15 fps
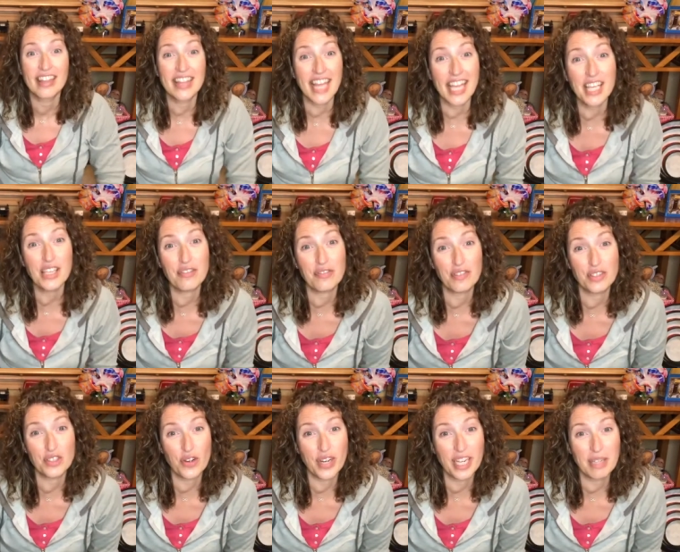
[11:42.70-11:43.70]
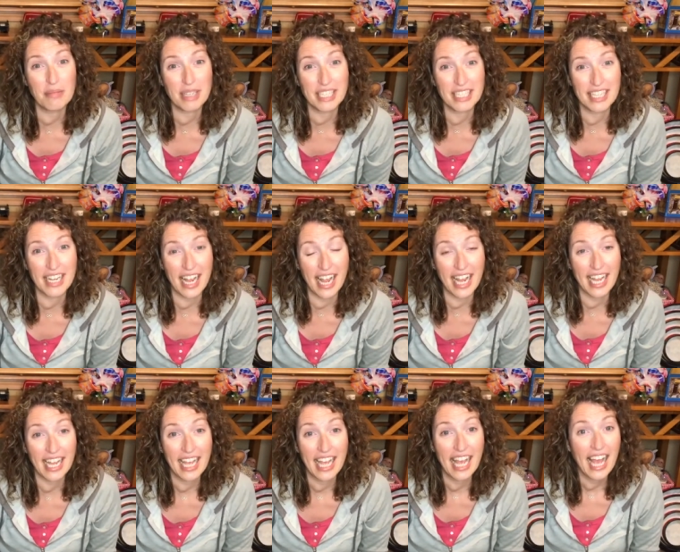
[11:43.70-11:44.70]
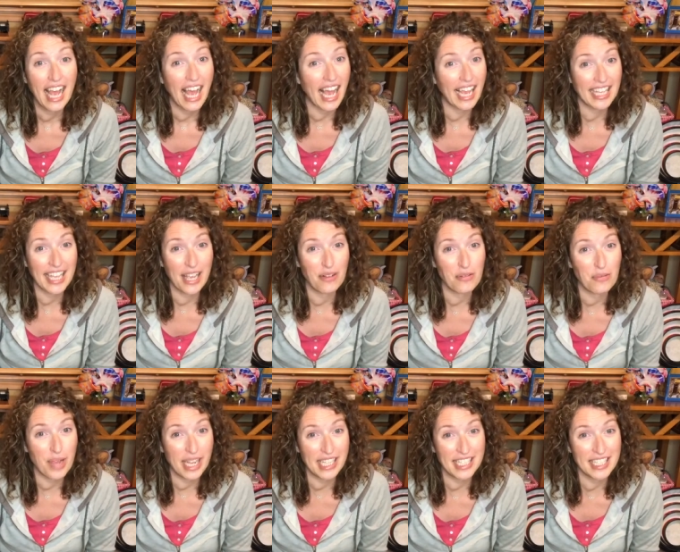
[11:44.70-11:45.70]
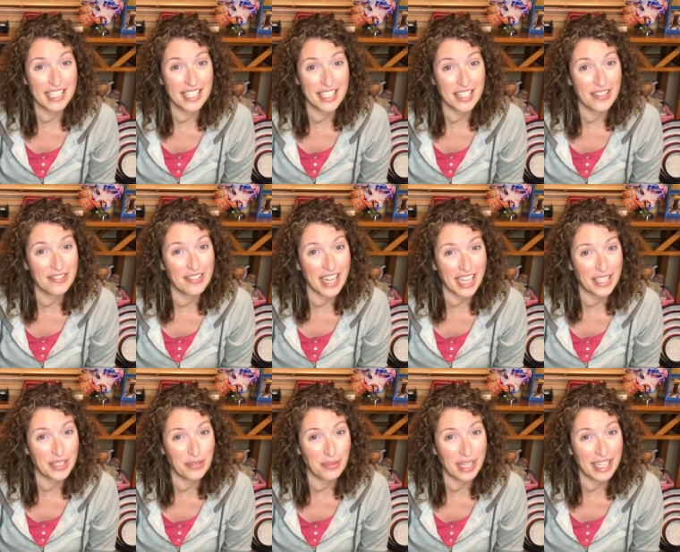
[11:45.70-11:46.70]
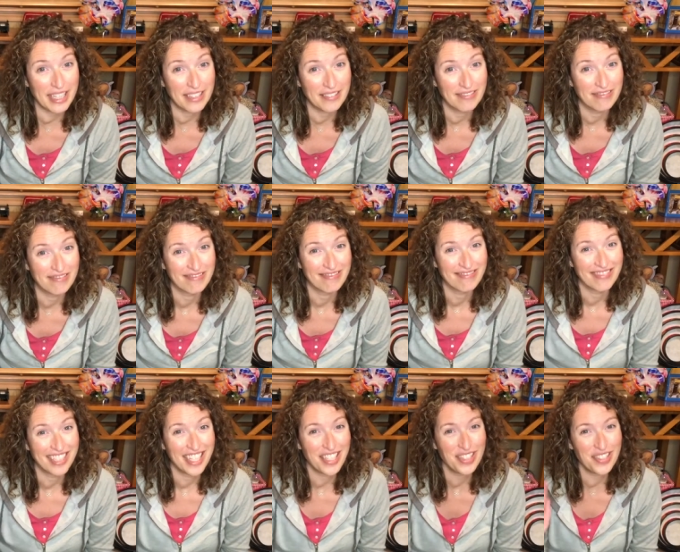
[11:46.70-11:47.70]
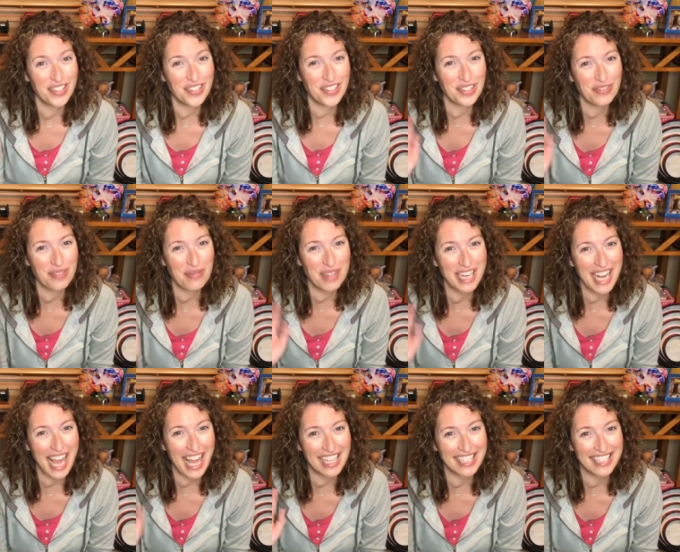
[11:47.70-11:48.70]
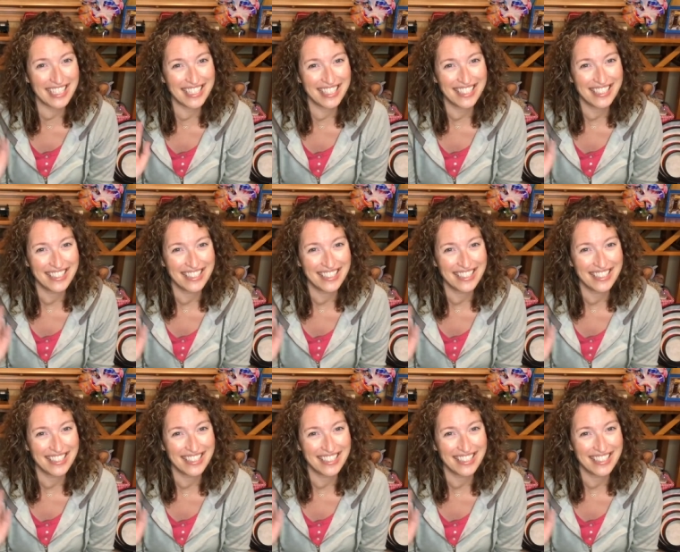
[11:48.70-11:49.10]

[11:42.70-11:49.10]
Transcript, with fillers: Thank you for joining me today. I can't wait to see you next week. Toodles from the nest.